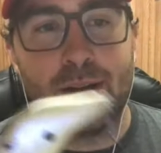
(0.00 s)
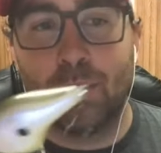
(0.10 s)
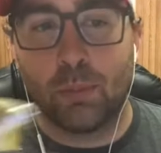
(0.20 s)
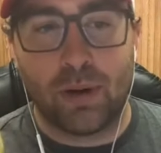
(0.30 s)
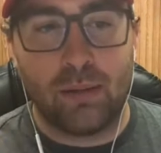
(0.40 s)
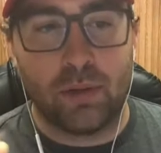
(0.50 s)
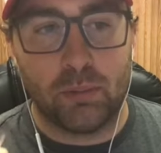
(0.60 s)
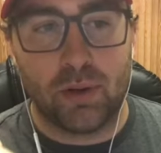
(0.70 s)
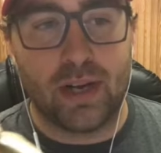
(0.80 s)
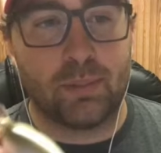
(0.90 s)
It will probably
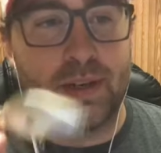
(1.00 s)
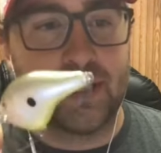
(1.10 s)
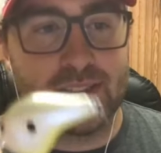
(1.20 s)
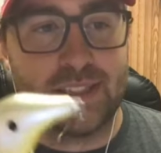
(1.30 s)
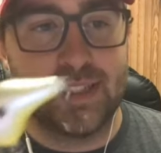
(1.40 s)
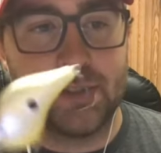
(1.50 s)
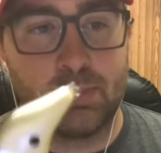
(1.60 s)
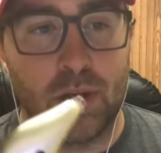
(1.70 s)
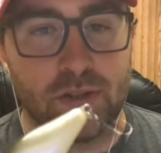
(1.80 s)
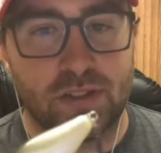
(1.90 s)
break because it is
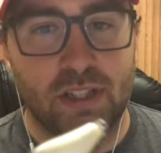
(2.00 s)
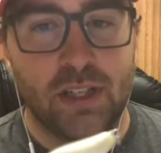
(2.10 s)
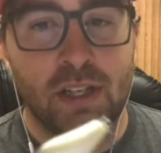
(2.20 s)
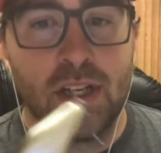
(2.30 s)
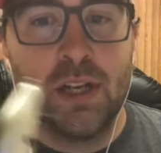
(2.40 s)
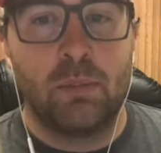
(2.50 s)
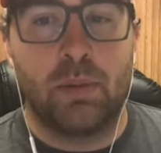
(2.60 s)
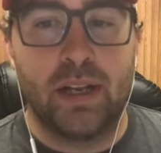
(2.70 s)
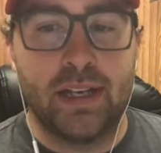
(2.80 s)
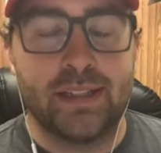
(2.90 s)
balsa,
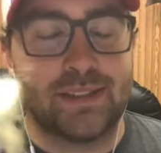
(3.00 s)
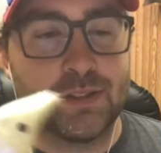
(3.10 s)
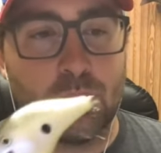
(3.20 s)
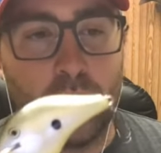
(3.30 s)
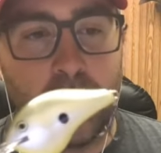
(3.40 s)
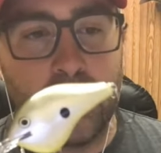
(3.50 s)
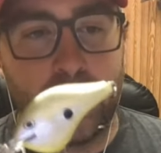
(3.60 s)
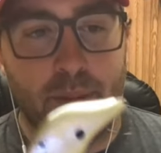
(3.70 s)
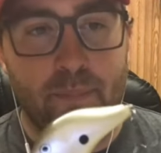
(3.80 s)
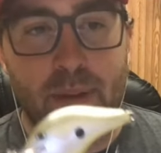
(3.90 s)
but this is one of the